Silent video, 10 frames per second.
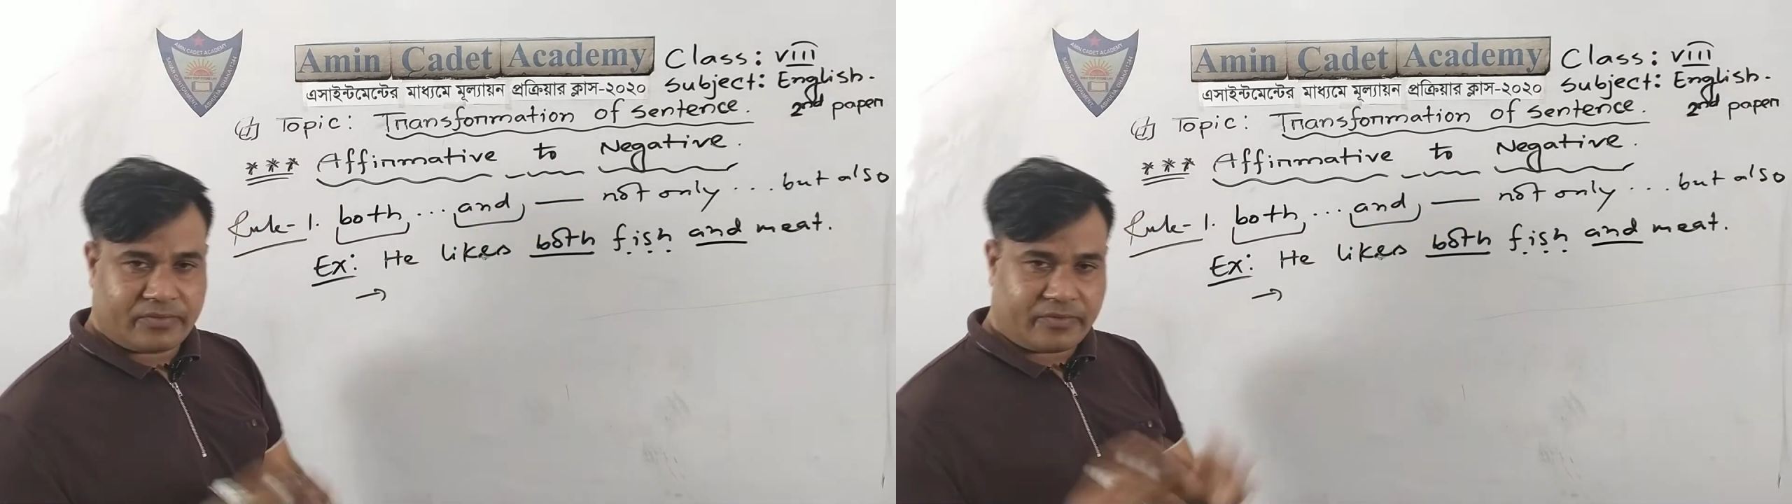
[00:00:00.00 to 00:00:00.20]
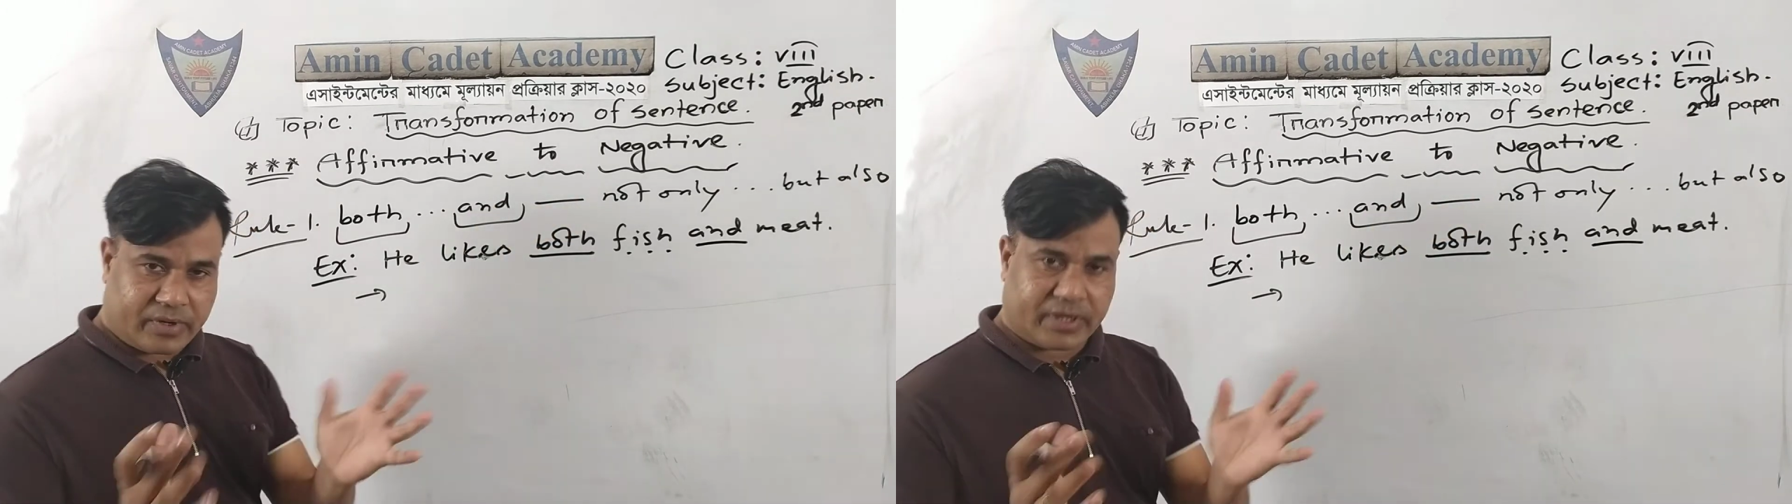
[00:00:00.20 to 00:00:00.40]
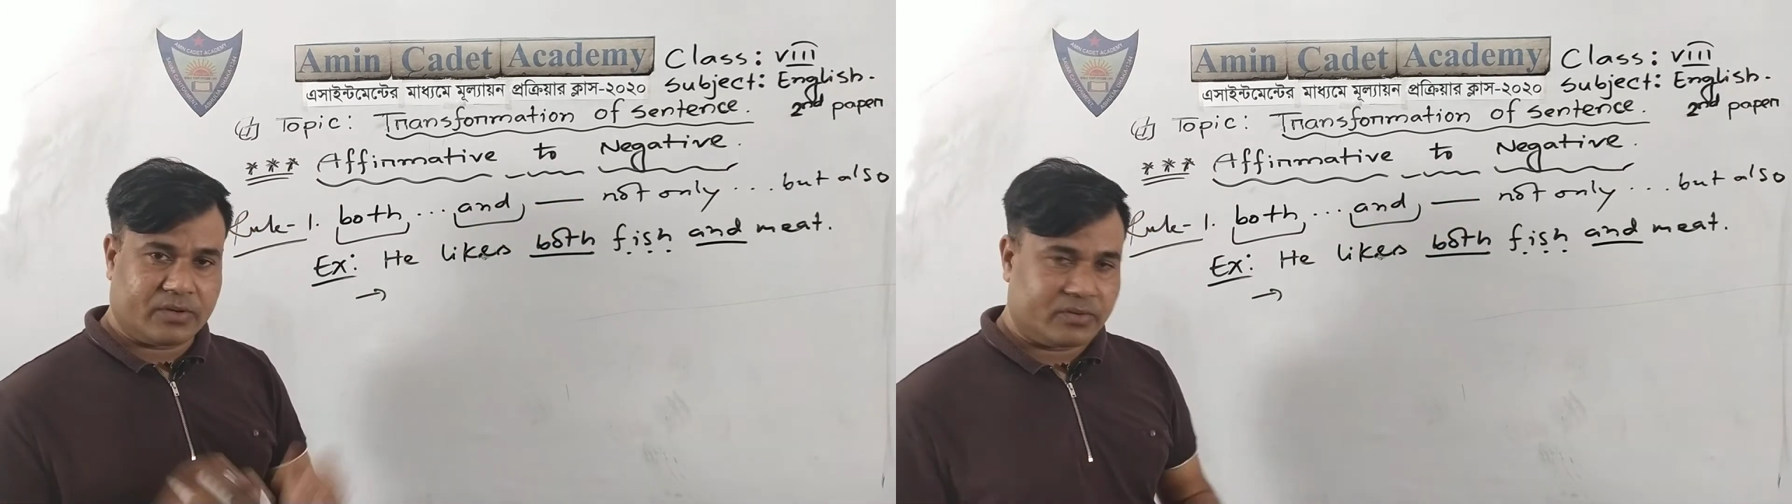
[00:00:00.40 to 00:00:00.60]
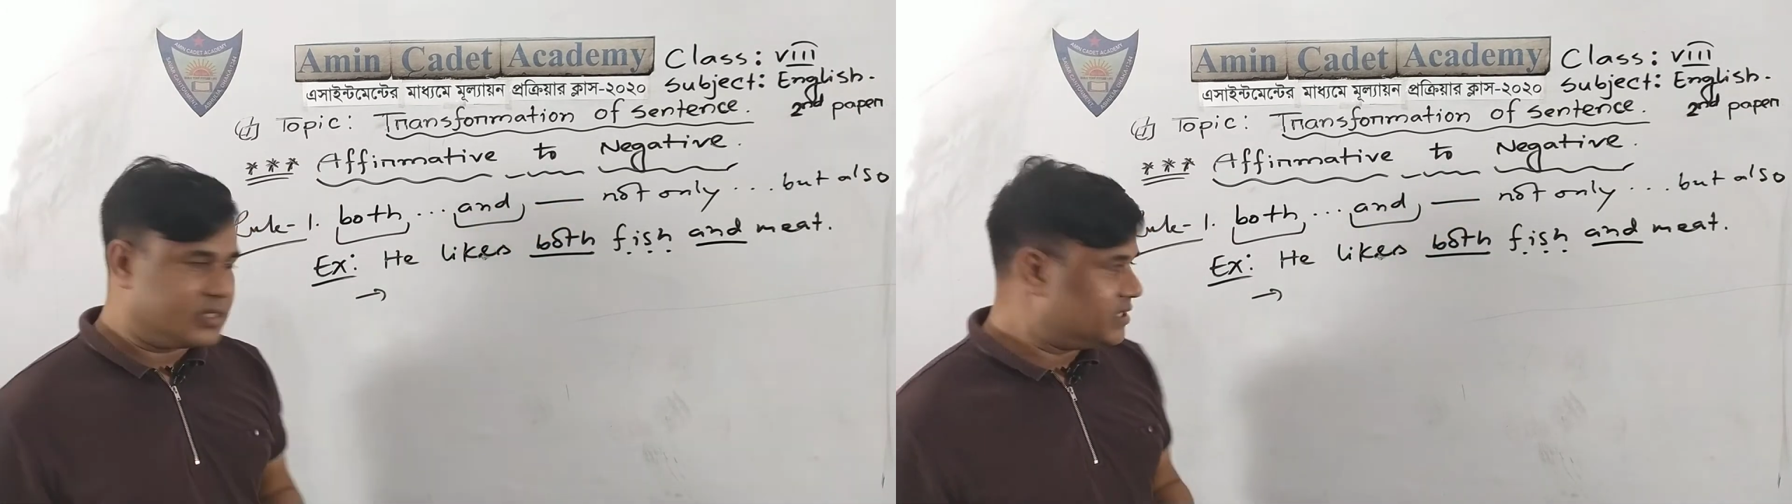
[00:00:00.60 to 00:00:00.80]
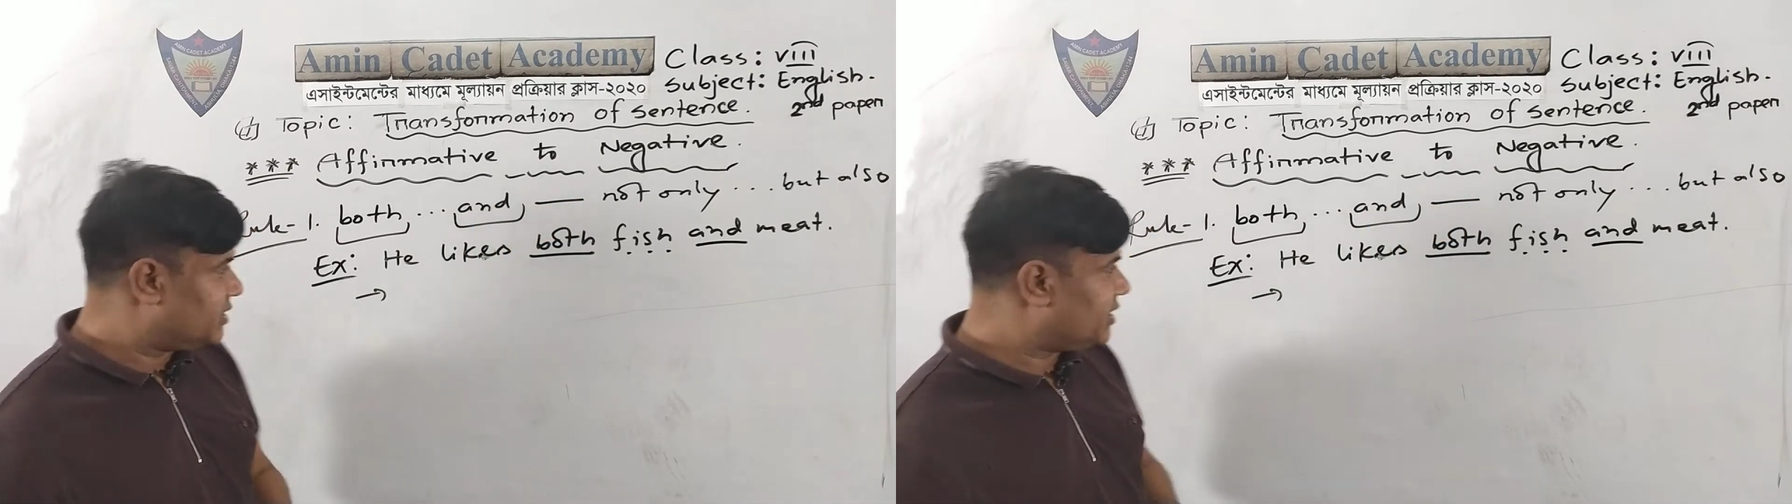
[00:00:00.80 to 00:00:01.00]
for you,
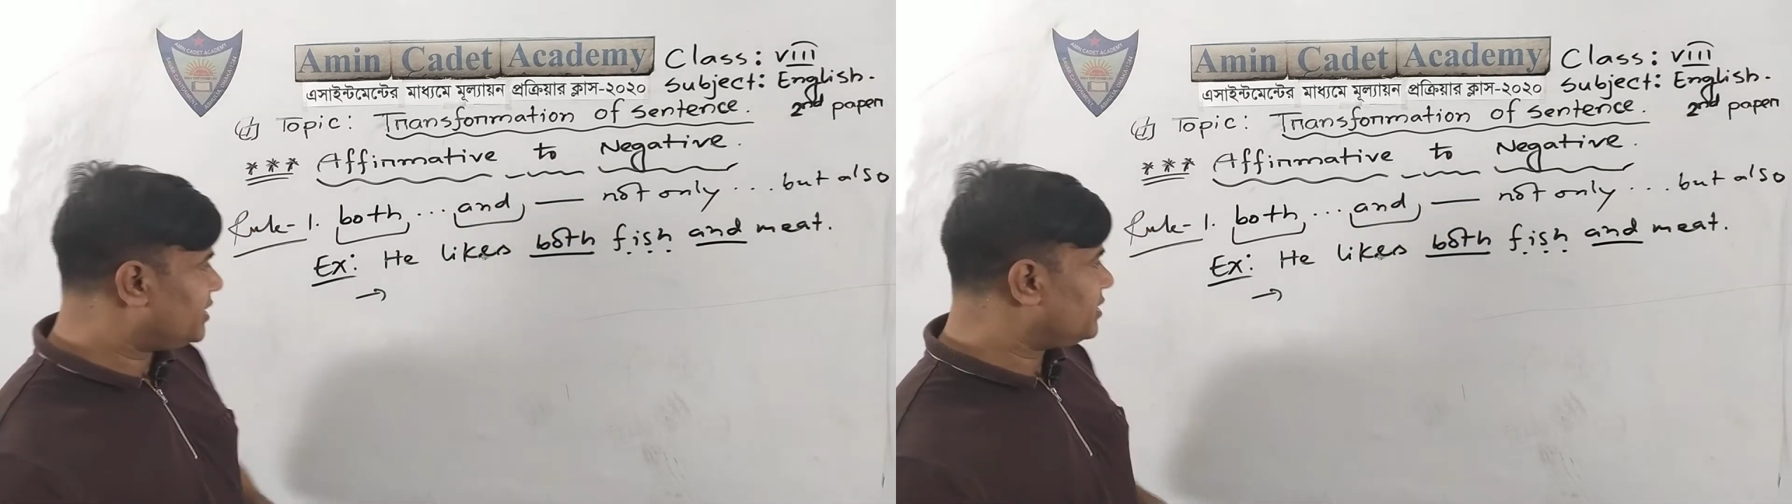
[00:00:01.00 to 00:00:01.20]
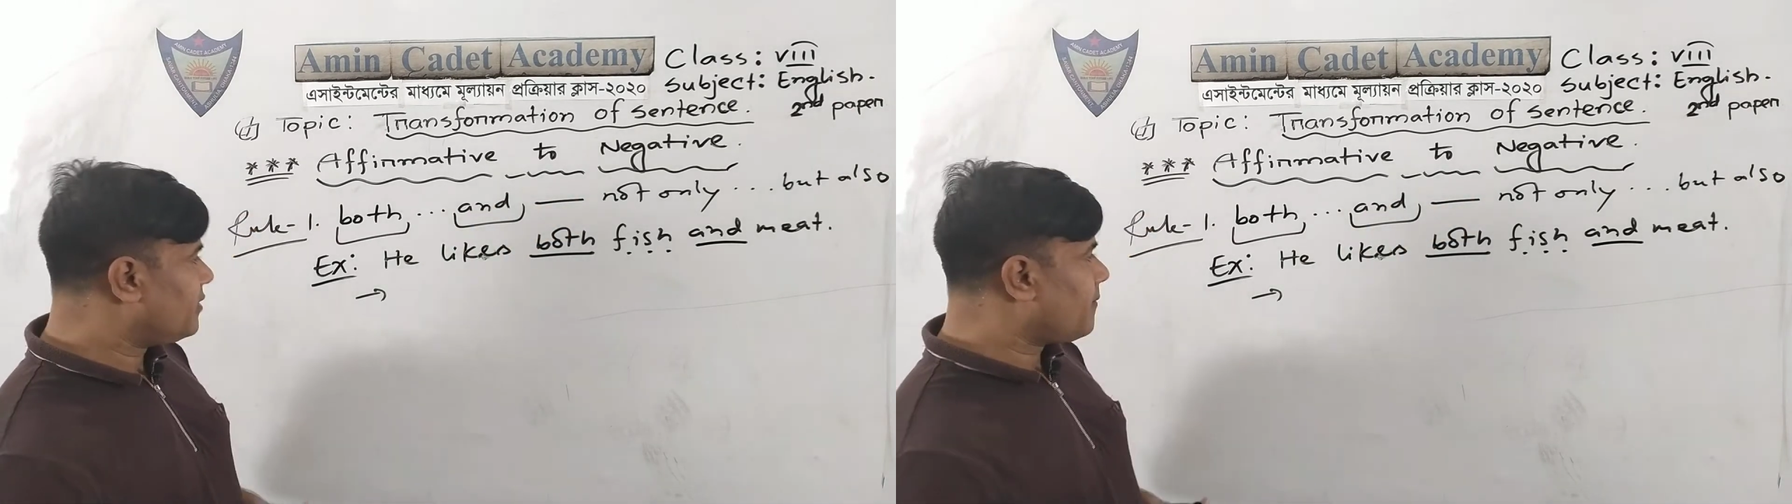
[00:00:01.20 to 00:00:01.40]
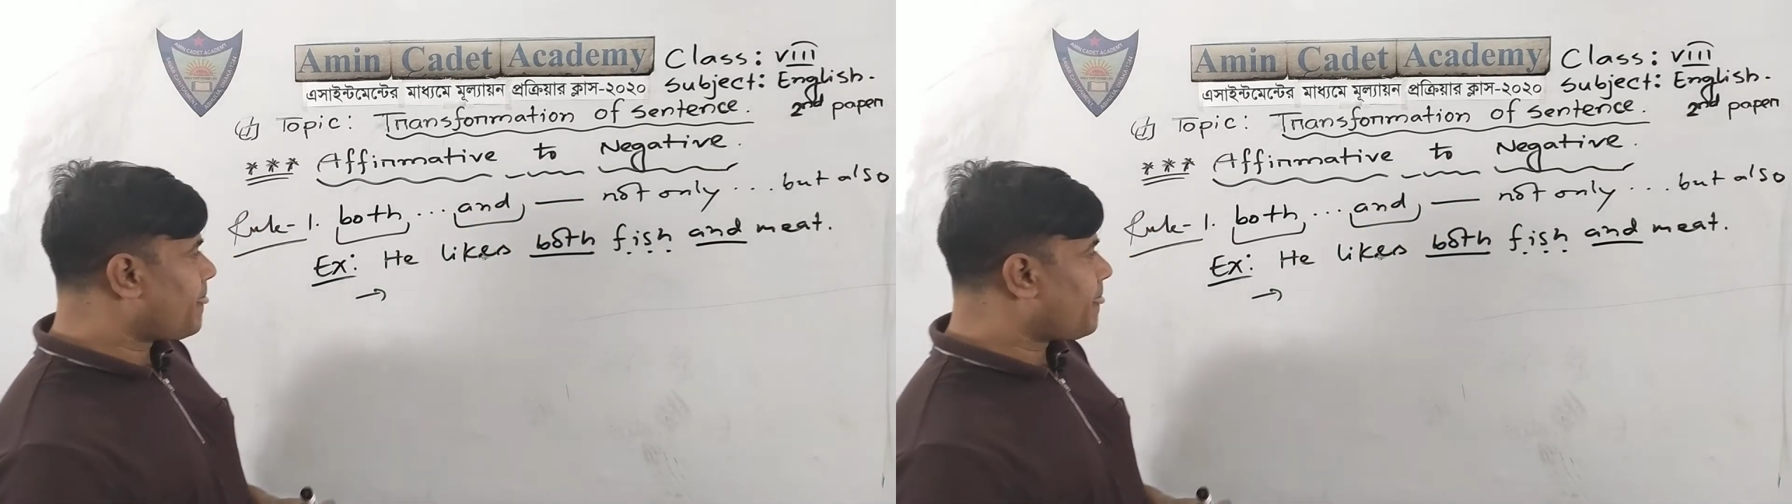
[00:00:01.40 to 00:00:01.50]
isn't it?